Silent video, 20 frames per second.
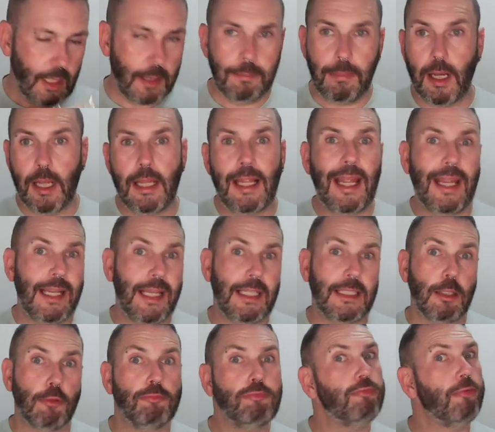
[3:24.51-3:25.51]
but it
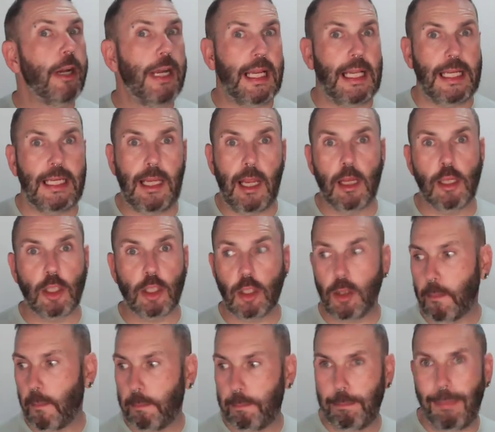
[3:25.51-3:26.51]
is a really
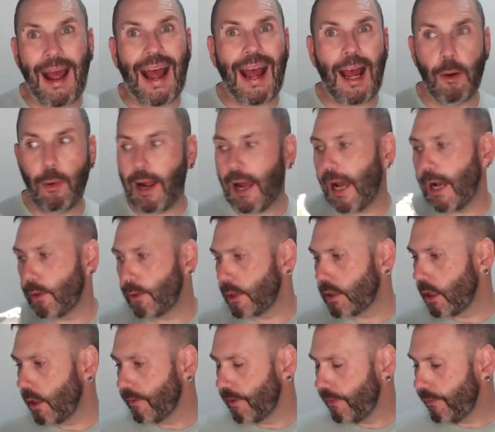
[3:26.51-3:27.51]

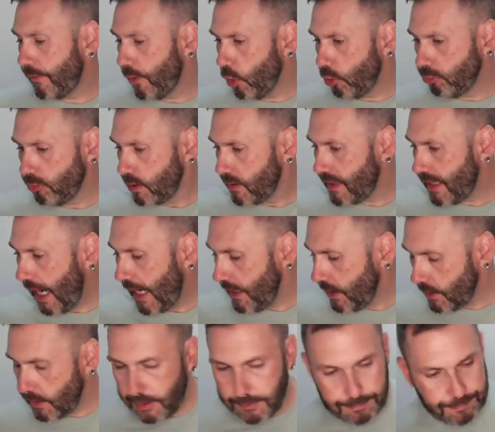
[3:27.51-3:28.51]
powerhouse of a floral
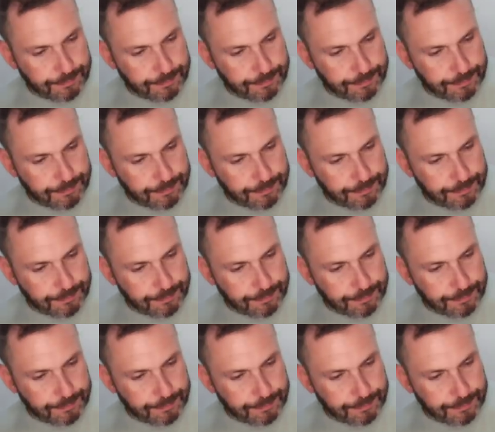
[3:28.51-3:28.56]
scent.